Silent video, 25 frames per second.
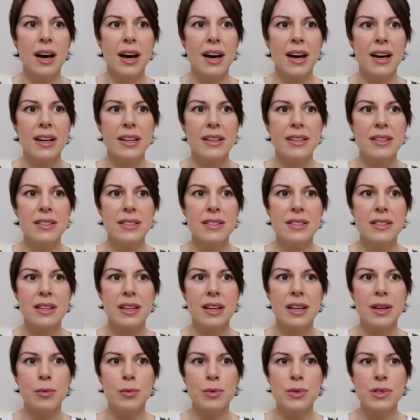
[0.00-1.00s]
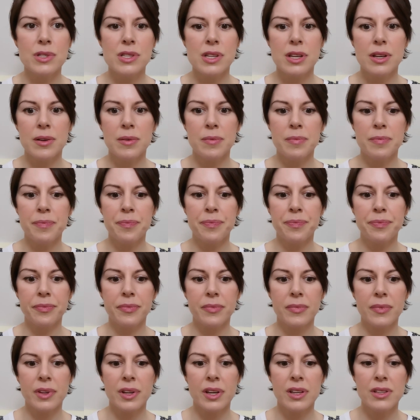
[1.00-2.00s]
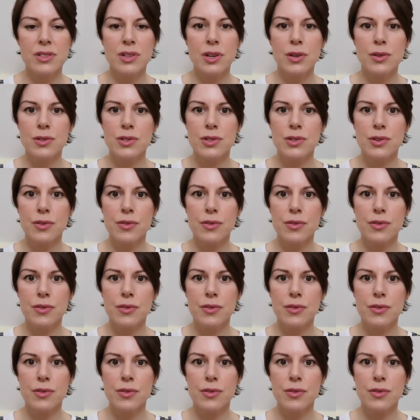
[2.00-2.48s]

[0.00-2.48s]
and it was um, a dose